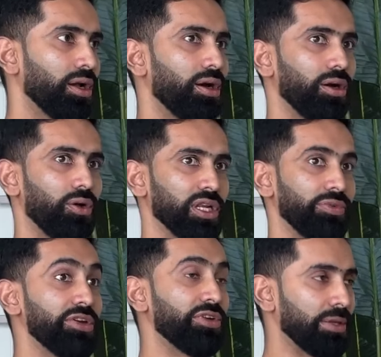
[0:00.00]
or
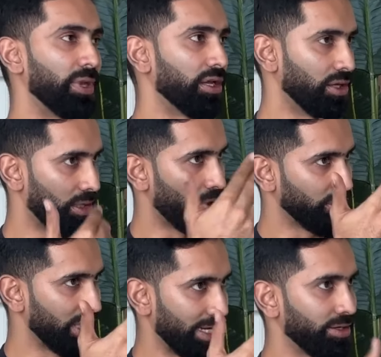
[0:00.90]
even dreaming
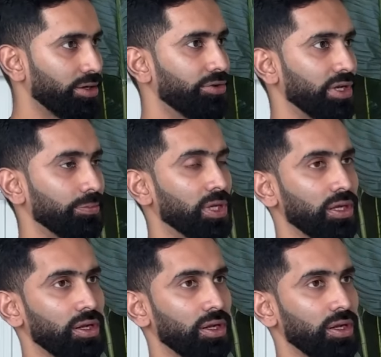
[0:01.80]
about that dream.